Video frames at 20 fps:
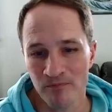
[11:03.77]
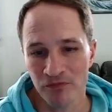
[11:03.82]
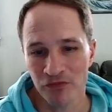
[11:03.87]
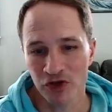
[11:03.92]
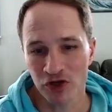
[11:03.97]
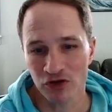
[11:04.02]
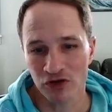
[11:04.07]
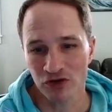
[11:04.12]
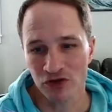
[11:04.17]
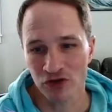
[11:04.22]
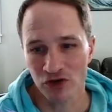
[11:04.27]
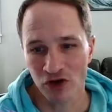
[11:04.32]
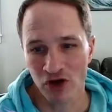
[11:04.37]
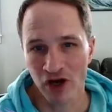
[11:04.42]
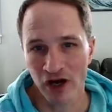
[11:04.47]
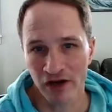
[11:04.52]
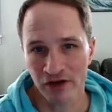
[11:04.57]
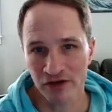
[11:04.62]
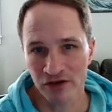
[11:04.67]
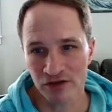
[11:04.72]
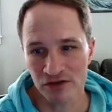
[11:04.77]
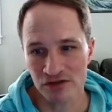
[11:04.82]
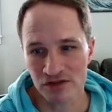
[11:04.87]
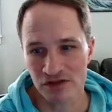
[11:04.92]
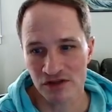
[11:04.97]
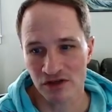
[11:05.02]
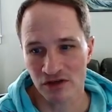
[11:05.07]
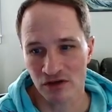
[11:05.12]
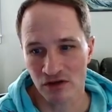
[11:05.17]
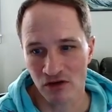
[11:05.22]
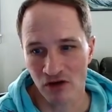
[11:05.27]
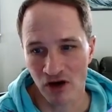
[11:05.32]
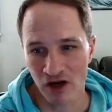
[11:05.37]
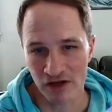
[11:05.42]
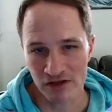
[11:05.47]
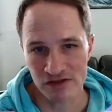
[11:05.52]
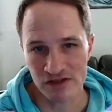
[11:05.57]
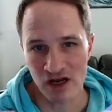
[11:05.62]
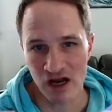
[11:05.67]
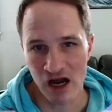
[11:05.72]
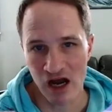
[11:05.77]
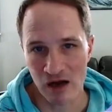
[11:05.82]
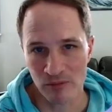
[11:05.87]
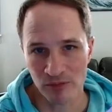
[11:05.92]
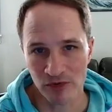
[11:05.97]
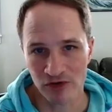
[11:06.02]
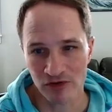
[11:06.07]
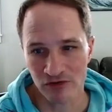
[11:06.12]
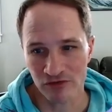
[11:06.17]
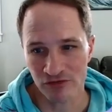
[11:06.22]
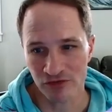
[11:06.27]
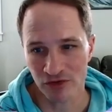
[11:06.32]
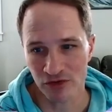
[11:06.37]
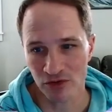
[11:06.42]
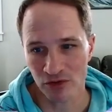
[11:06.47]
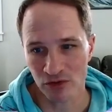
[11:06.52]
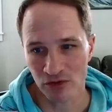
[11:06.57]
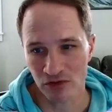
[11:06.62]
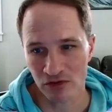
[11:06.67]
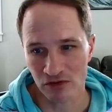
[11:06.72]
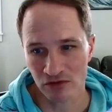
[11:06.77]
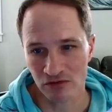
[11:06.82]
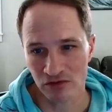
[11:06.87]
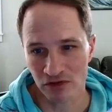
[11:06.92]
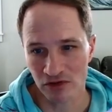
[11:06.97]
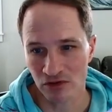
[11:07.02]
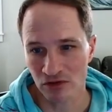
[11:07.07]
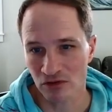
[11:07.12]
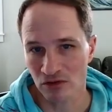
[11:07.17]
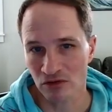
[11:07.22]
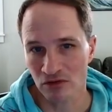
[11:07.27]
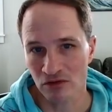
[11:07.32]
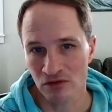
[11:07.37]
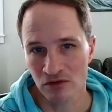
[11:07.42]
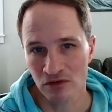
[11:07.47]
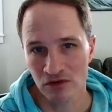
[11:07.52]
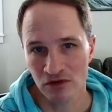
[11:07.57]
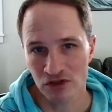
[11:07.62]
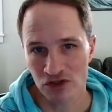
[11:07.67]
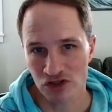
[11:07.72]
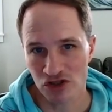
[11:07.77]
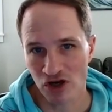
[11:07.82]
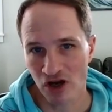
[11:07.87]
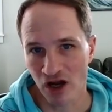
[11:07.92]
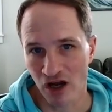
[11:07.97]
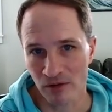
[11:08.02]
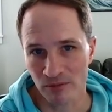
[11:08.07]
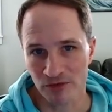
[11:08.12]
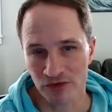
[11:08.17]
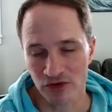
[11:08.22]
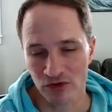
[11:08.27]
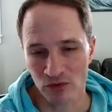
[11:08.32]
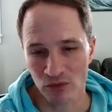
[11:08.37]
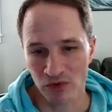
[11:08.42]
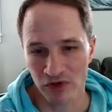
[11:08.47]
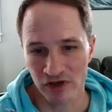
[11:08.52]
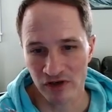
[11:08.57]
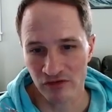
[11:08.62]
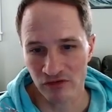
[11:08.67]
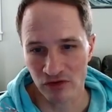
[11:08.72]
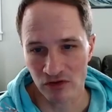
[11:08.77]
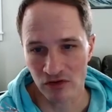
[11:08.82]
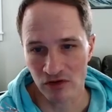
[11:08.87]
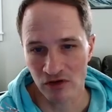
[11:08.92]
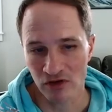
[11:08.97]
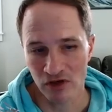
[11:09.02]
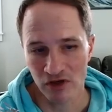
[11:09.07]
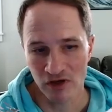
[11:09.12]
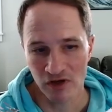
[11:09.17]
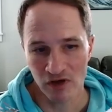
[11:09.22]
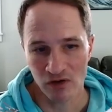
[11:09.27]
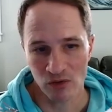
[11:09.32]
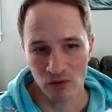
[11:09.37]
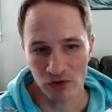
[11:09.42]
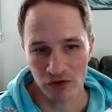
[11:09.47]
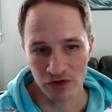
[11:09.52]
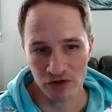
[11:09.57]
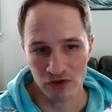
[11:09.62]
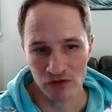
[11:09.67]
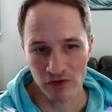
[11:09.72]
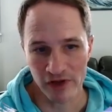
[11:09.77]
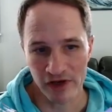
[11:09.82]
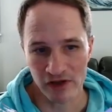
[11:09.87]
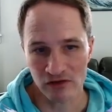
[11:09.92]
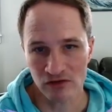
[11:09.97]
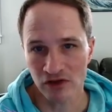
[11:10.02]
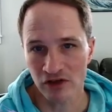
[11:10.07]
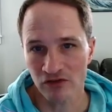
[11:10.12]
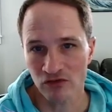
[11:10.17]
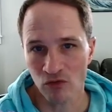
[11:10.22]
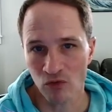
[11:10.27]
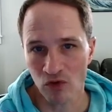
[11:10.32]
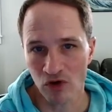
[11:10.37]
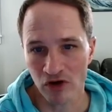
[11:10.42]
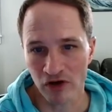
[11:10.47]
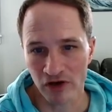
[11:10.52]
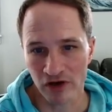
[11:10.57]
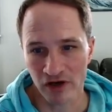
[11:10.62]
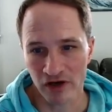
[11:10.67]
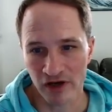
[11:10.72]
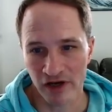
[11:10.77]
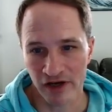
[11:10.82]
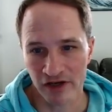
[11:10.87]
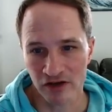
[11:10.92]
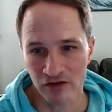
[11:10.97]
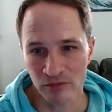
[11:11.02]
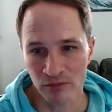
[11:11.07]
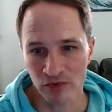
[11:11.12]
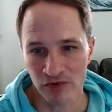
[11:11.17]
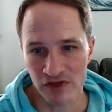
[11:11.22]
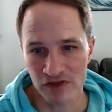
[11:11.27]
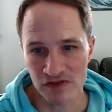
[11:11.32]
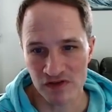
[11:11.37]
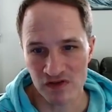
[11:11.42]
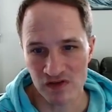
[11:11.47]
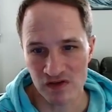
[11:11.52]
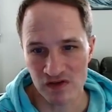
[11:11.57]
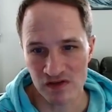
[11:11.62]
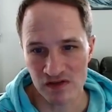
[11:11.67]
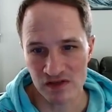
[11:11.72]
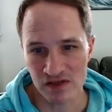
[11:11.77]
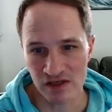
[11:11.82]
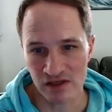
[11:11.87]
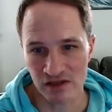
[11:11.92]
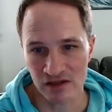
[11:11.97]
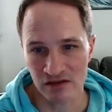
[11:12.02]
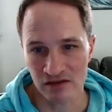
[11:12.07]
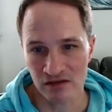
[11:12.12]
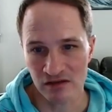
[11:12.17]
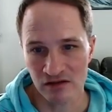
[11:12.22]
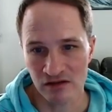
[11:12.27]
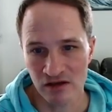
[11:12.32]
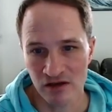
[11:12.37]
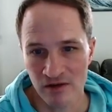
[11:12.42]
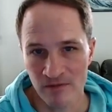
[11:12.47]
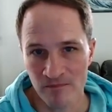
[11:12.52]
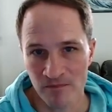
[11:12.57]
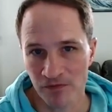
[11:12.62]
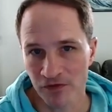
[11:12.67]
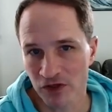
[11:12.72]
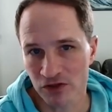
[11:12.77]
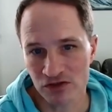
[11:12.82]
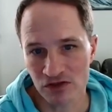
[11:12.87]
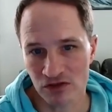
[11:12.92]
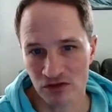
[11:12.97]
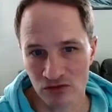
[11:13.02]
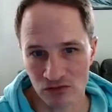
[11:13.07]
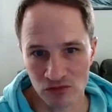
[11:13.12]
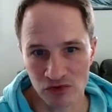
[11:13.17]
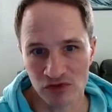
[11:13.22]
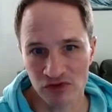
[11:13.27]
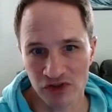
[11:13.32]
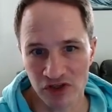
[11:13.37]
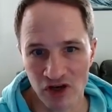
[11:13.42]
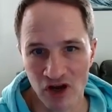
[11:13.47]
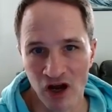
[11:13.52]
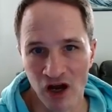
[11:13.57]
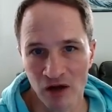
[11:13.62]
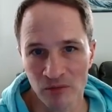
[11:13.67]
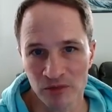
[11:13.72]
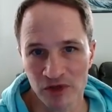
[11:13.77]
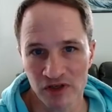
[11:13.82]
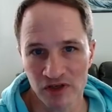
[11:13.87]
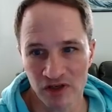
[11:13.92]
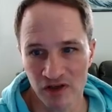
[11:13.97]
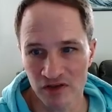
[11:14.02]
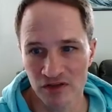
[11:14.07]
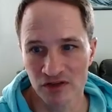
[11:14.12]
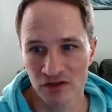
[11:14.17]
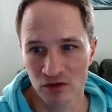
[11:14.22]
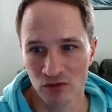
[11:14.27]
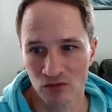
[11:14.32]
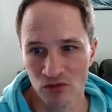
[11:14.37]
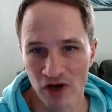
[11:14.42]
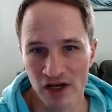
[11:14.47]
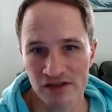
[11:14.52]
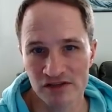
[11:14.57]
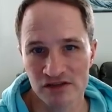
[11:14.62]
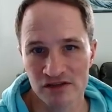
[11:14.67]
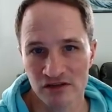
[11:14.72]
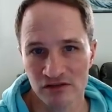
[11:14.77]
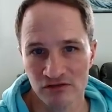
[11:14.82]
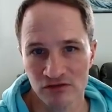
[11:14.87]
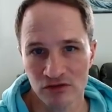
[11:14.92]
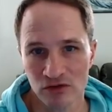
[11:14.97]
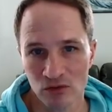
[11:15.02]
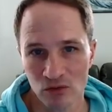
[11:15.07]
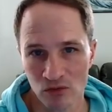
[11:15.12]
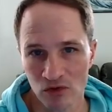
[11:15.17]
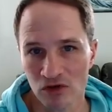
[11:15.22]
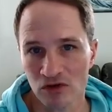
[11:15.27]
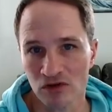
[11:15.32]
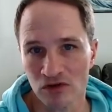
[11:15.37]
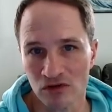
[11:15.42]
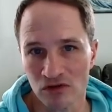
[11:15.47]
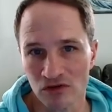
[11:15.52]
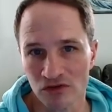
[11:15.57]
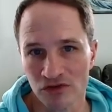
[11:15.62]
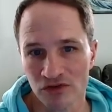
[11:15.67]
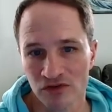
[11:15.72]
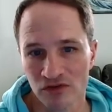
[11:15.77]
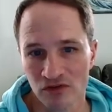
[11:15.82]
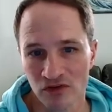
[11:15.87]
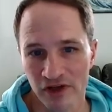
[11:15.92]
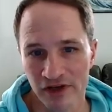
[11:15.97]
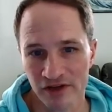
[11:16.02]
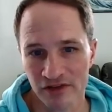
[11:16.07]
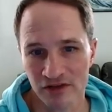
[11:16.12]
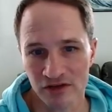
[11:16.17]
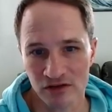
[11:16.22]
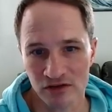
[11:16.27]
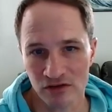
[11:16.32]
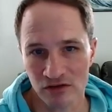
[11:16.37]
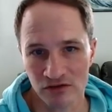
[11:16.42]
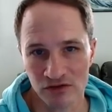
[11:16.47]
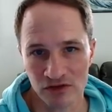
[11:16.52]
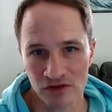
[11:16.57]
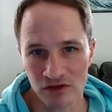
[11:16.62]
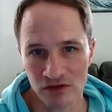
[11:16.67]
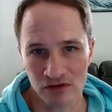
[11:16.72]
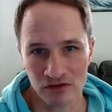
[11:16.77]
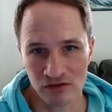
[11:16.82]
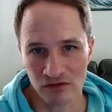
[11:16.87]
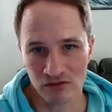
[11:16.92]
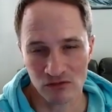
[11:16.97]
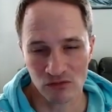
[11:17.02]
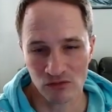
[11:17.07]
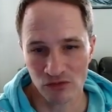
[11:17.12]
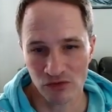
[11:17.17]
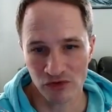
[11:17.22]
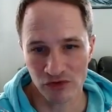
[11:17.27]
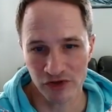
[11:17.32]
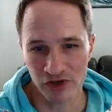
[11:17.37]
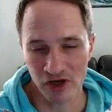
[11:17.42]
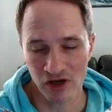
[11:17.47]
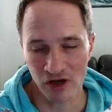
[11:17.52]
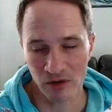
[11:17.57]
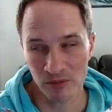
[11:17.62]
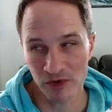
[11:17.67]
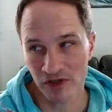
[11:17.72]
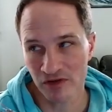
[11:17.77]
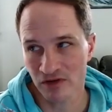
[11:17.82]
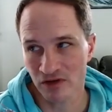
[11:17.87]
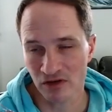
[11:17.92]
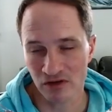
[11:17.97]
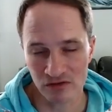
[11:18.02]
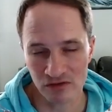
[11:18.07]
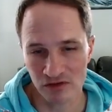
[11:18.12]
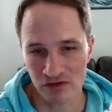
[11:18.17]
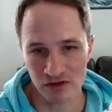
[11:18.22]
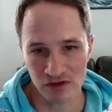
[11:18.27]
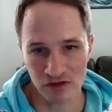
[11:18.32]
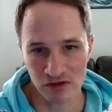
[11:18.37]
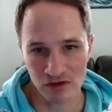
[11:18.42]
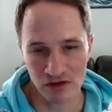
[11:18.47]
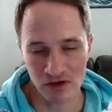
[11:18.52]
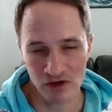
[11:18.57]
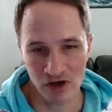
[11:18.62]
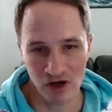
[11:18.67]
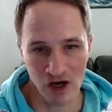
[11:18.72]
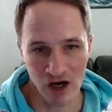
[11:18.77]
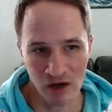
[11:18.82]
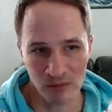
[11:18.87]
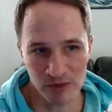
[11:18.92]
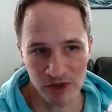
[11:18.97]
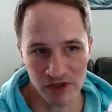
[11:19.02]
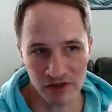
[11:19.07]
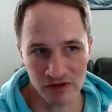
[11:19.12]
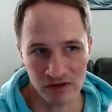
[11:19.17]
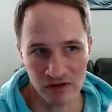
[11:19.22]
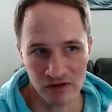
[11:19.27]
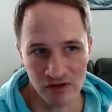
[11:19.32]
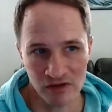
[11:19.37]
your condos that are on top of your little shops or whatever, or your like live work kind of places, and those are really common in the rest of the world. Like they're really I mean they're common